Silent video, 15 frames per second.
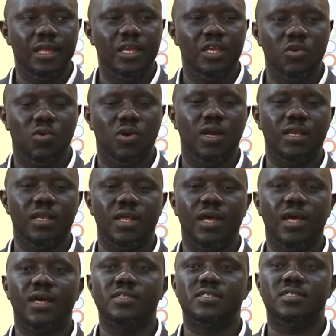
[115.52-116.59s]
in
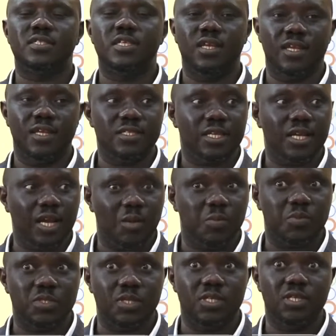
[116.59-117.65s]
Uganda has serious
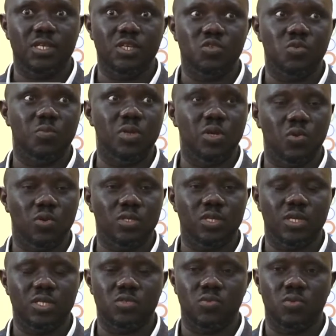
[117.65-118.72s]
gaps that need to be
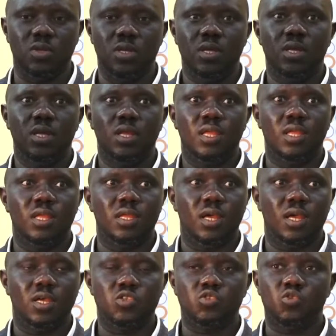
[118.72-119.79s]
looked at.
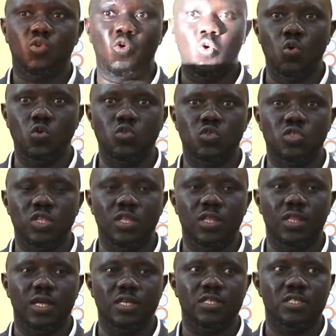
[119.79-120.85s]
Schools
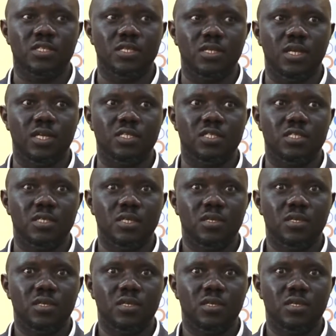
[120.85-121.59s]
that